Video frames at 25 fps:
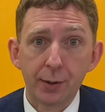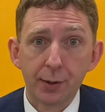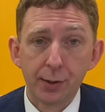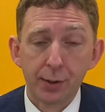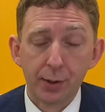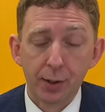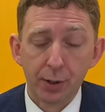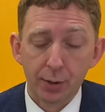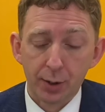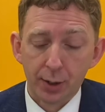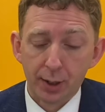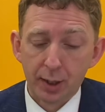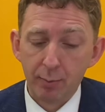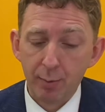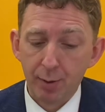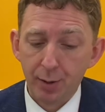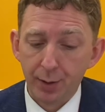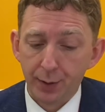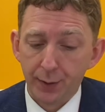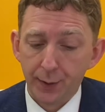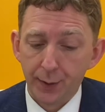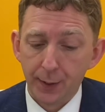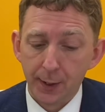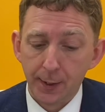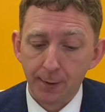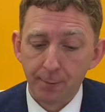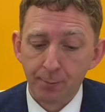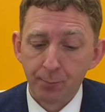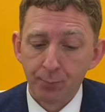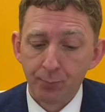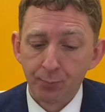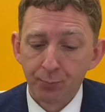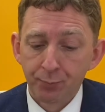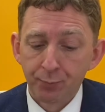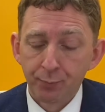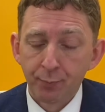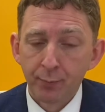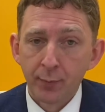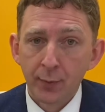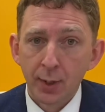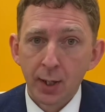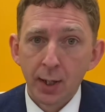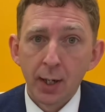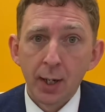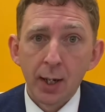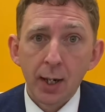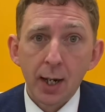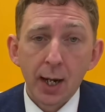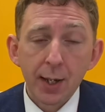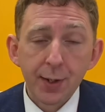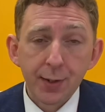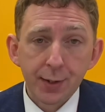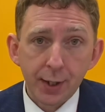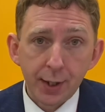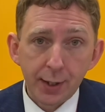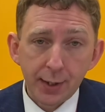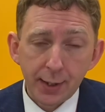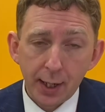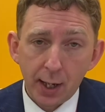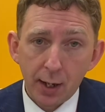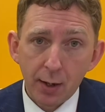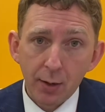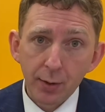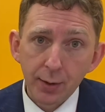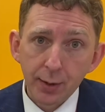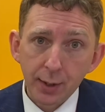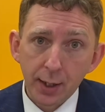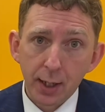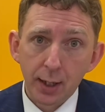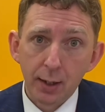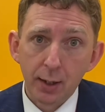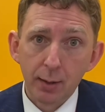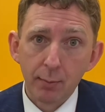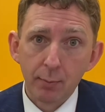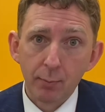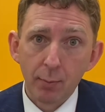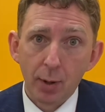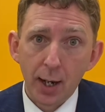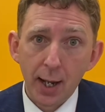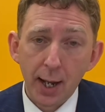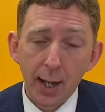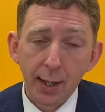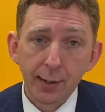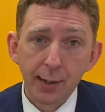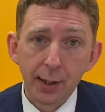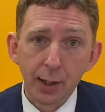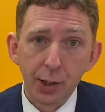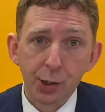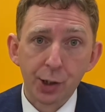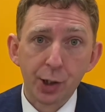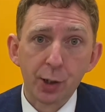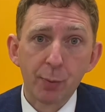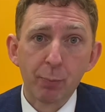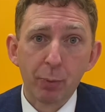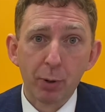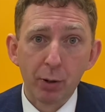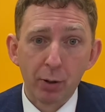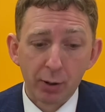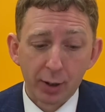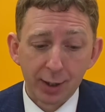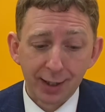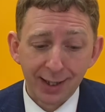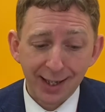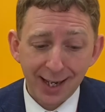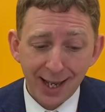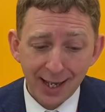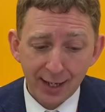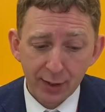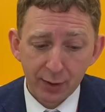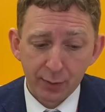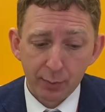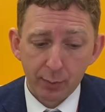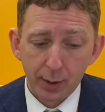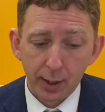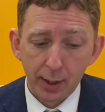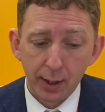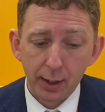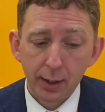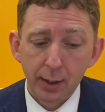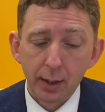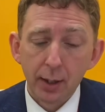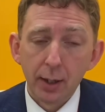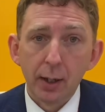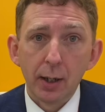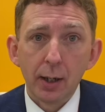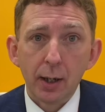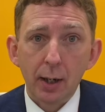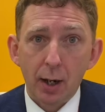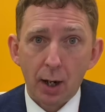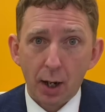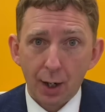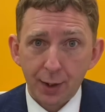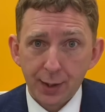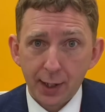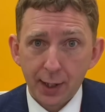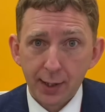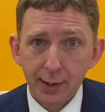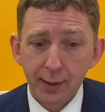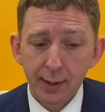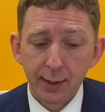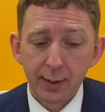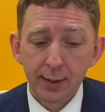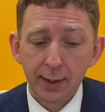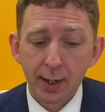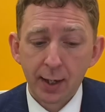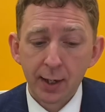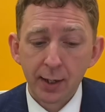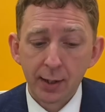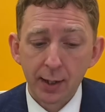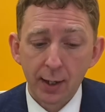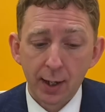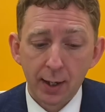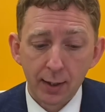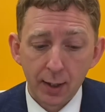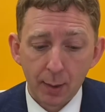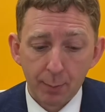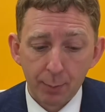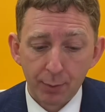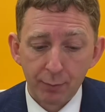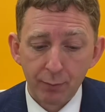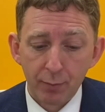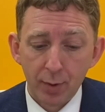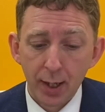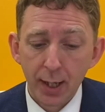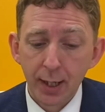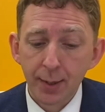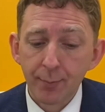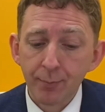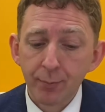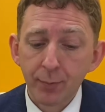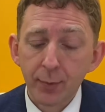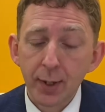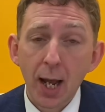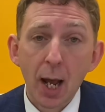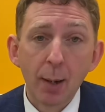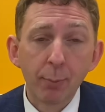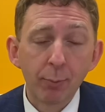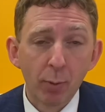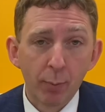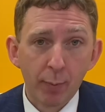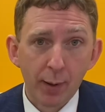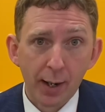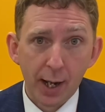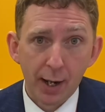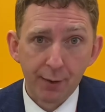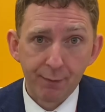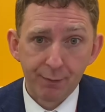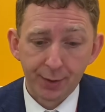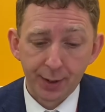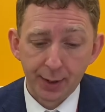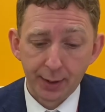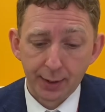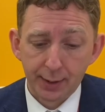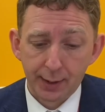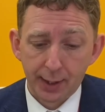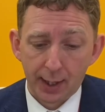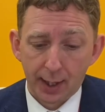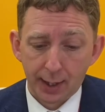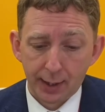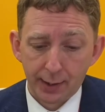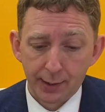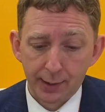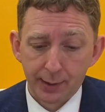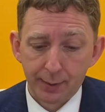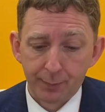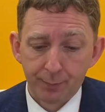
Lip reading: to the community. As detailed in my head teacher's blog last week, our testing centre is up and running and prepared for this task.